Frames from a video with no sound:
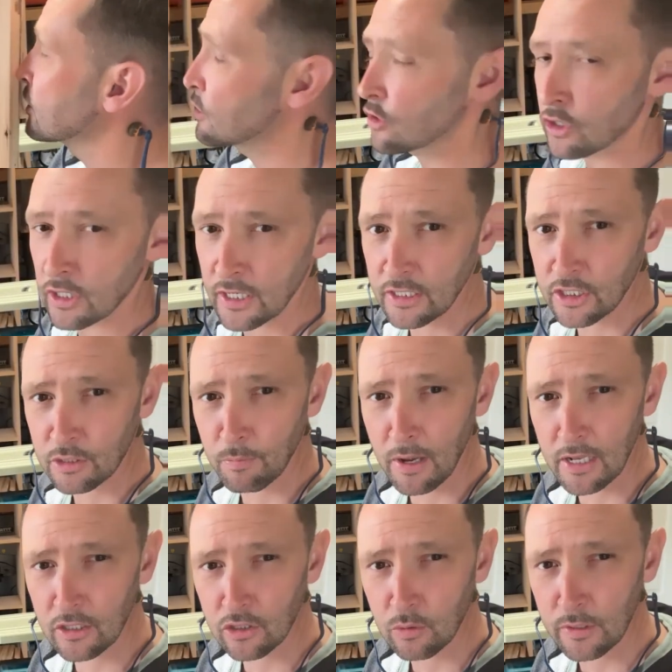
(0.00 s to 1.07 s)
Got a nice
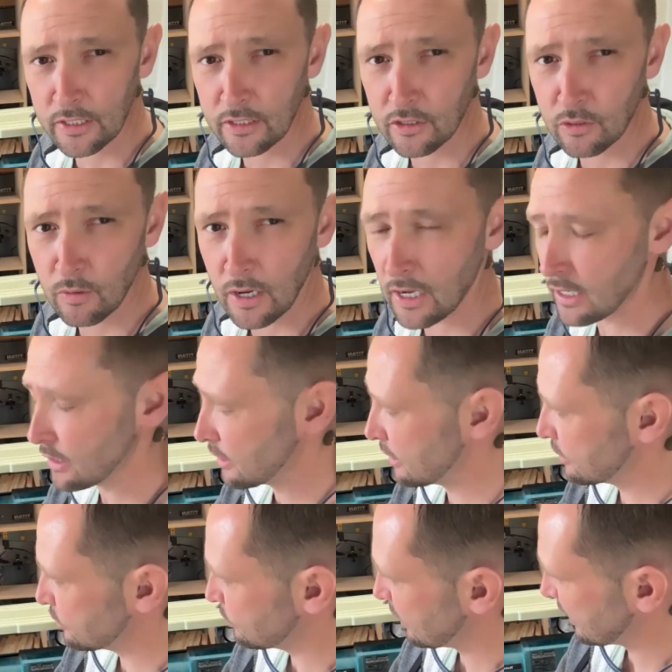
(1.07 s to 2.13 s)
smell to it as well. I
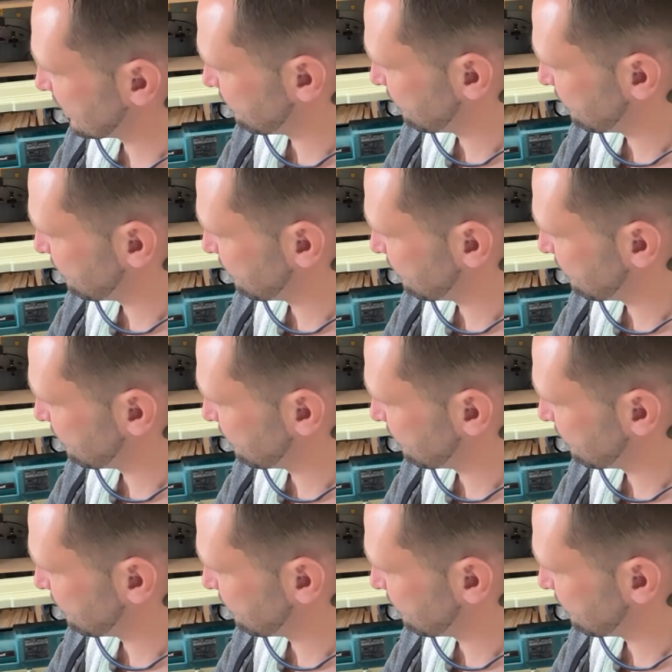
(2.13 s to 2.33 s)
do like a